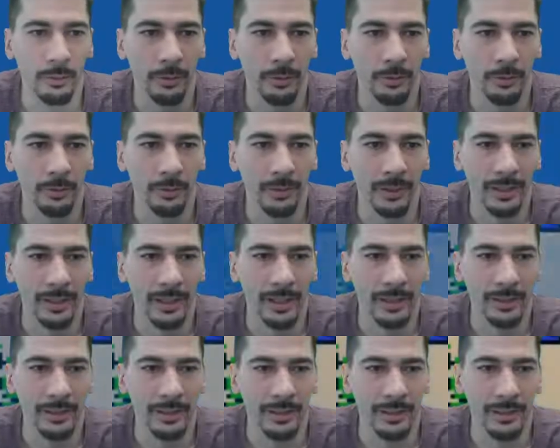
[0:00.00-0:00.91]
through and
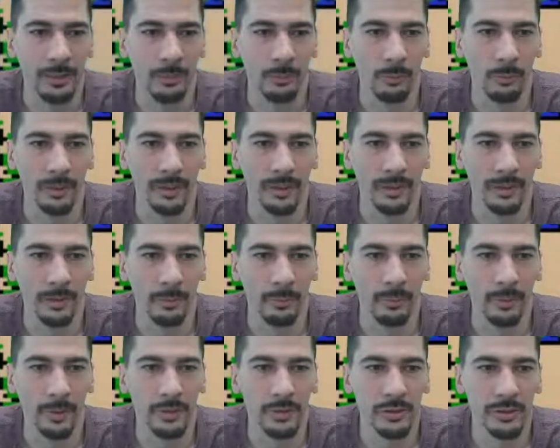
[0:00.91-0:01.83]
I end up with a
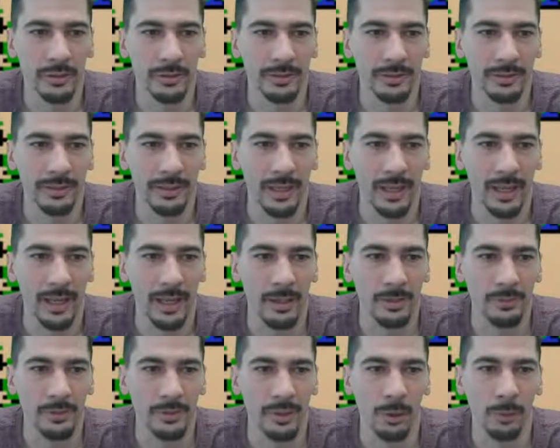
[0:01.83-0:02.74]
bunch of tabs